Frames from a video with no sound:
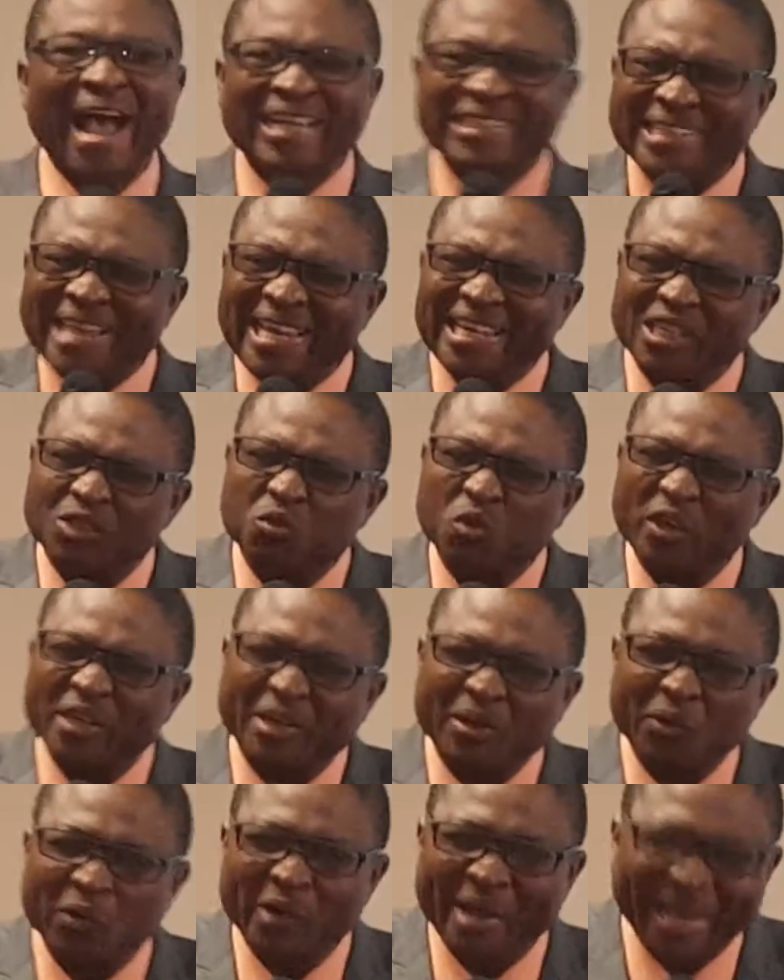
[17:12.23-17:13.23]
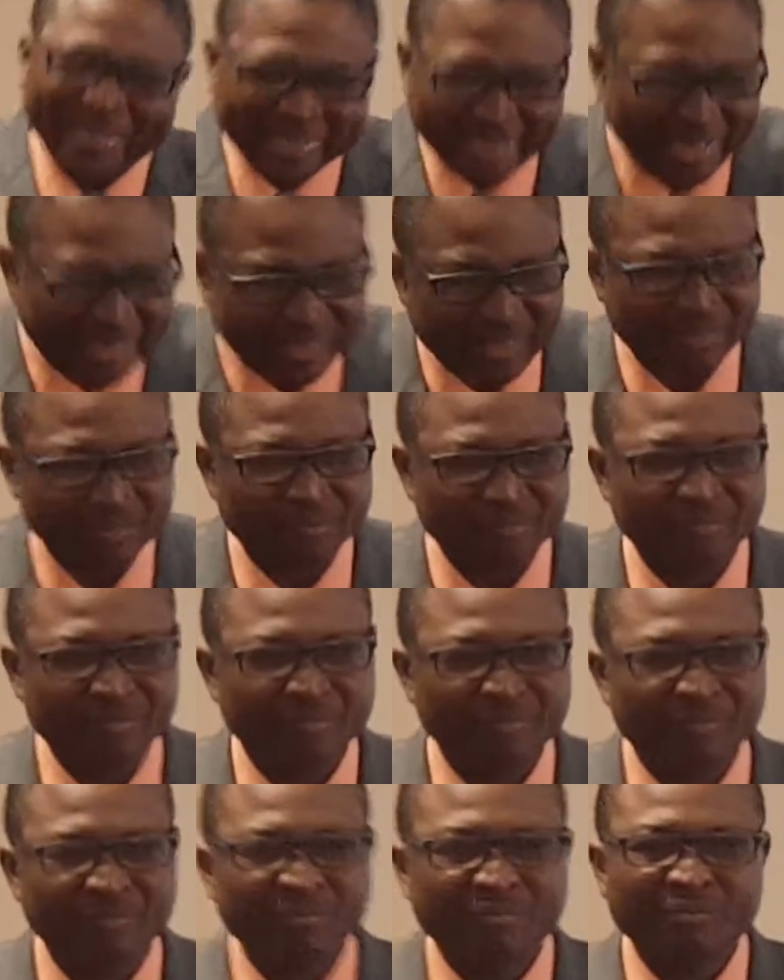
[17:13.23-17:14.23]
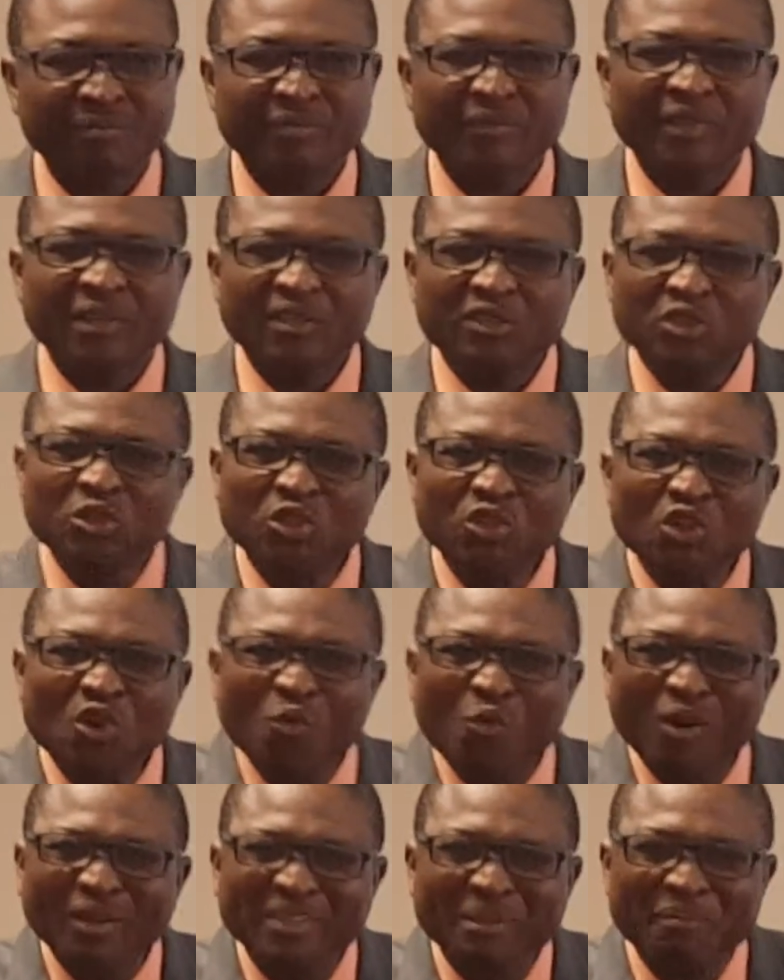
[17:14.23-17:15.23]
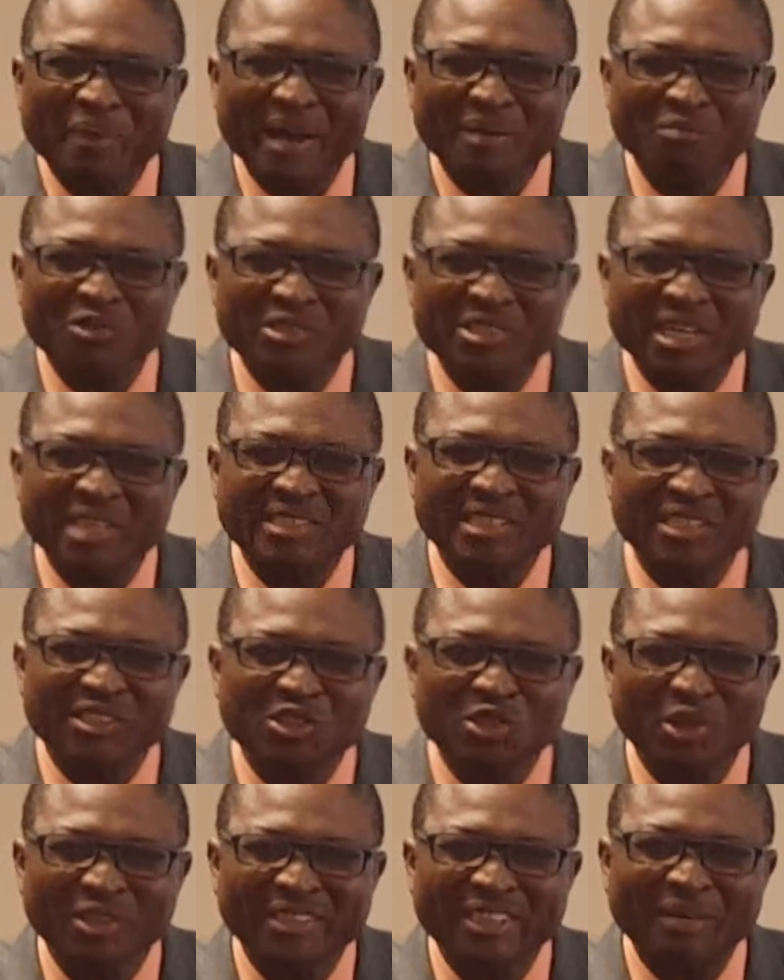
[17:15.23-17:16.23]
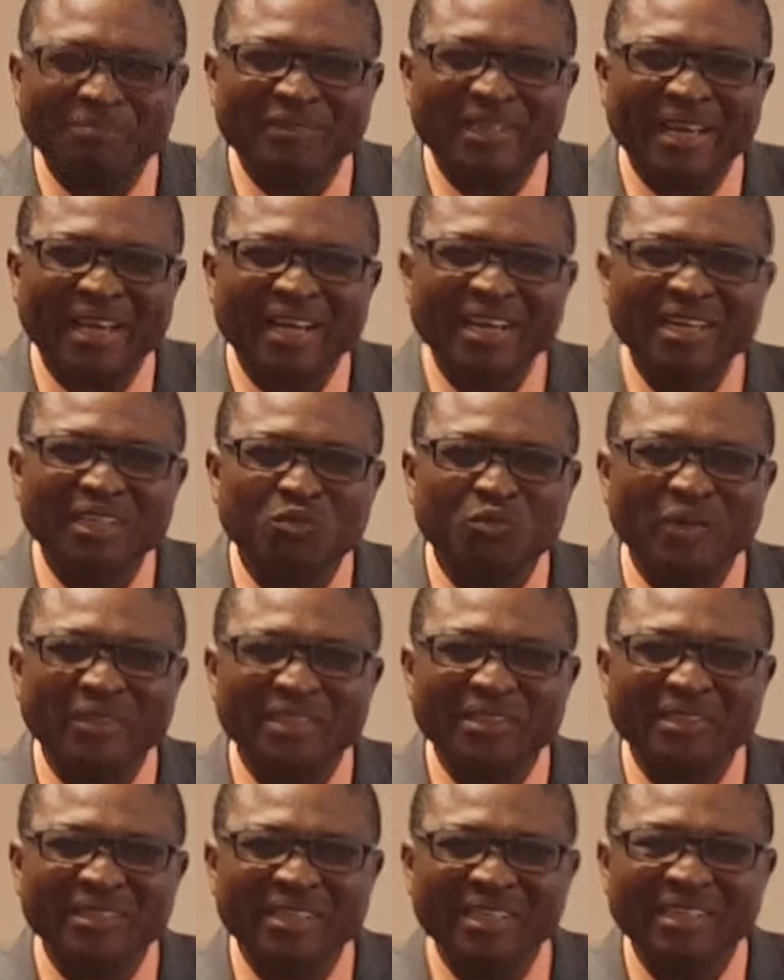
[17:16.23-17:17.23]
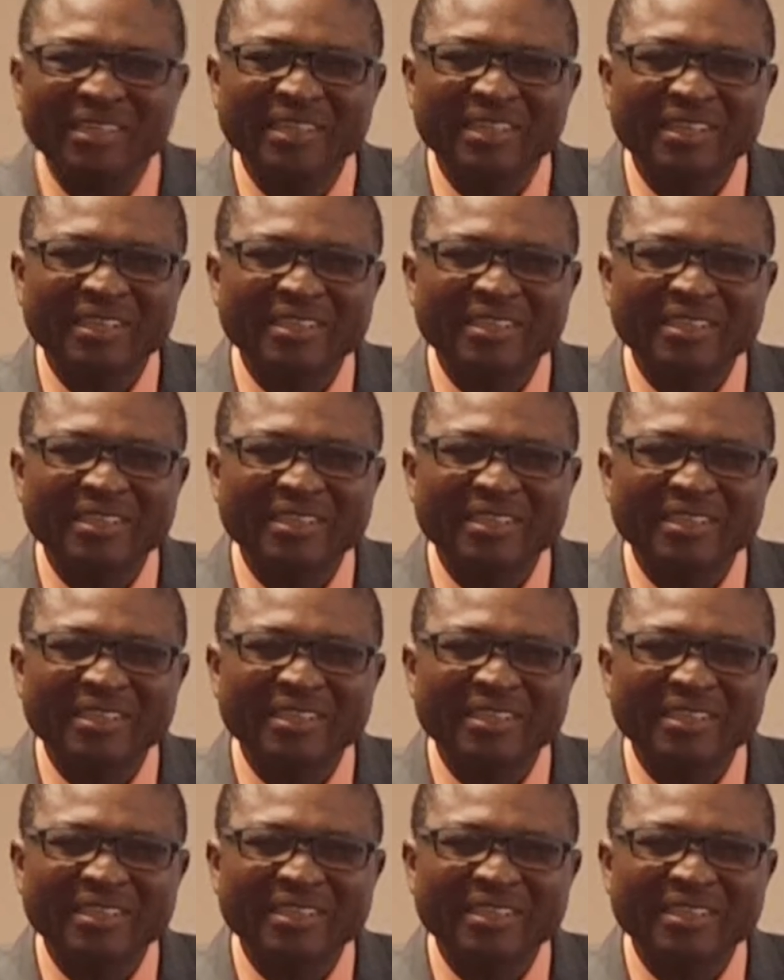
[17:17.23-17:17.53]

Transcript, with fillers: I say it will create it. Amen. You know what the Bible says in John chapter 23?